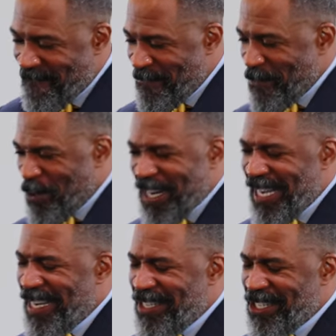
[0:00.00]
What a
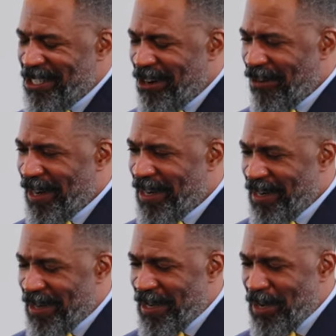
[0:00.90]
historic
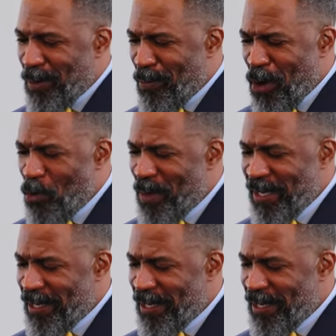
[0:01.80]
moment.